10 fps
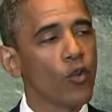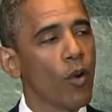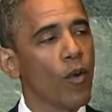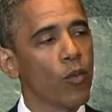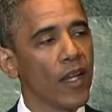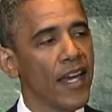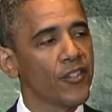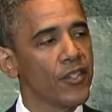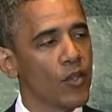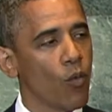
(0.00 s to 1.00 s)
normal
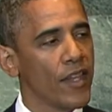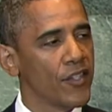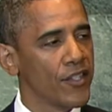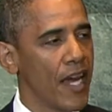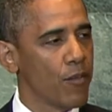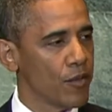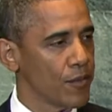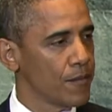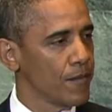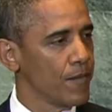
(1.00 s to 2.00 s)
relations with its
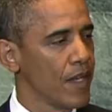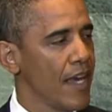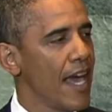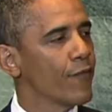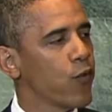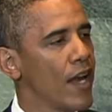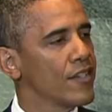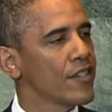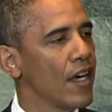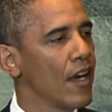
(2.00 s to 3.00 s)
neighbors. And
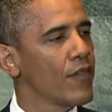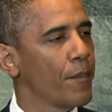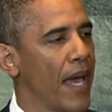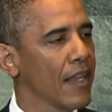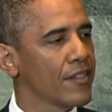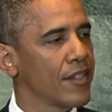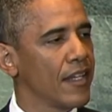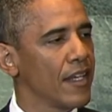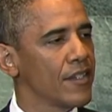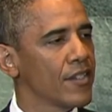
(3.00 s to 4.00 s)
friends of the
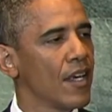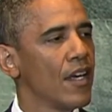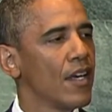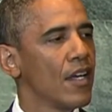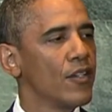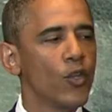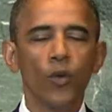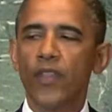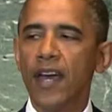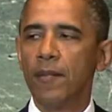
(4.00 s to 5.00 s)
Palestinians
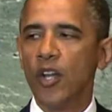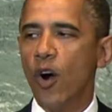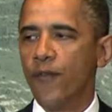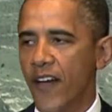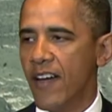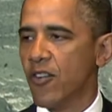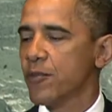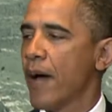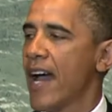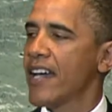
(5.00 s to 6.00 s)
do them no favors
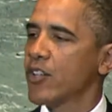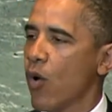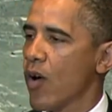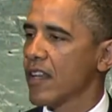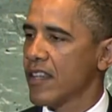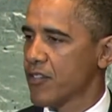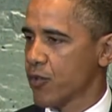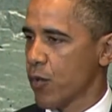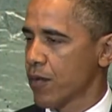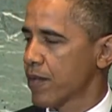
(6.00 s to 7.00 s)
by ignoring this
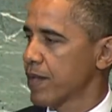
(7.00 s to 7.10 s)
truth,